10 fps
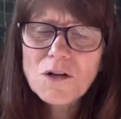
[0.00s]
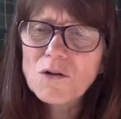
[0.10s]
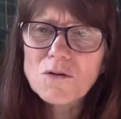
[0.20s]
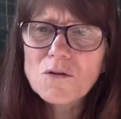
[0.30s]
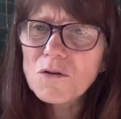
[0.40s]

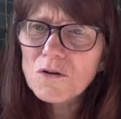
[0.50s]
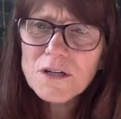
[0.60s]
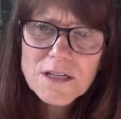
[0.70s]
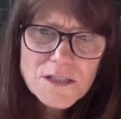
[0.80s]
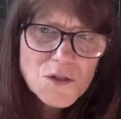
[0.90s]

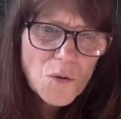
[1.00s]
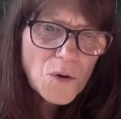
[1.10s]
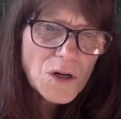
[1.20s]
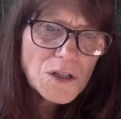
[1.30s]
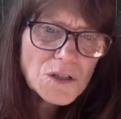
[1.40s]
glorious
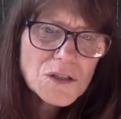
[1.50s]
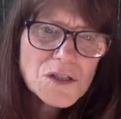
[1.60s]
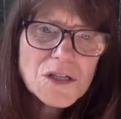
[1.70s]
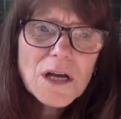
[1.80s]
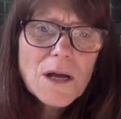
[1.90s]

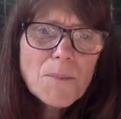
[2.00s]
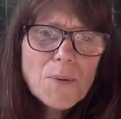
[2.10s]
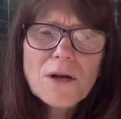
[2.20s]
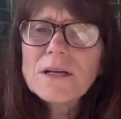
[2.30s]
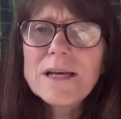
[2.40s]
organs
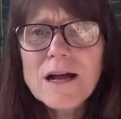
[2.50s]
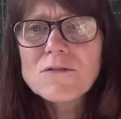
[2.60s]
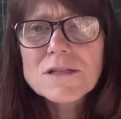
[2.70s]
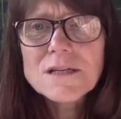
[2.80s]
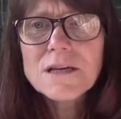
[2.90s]

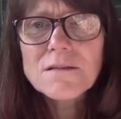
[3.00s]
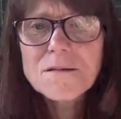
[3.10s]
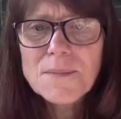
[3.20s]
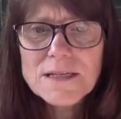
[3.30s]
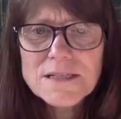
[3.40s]
pronouncing
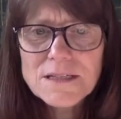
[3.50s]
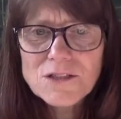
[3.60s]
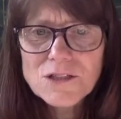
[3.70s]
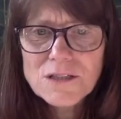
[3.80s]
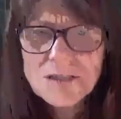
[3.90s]
the
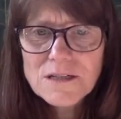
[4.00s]
message.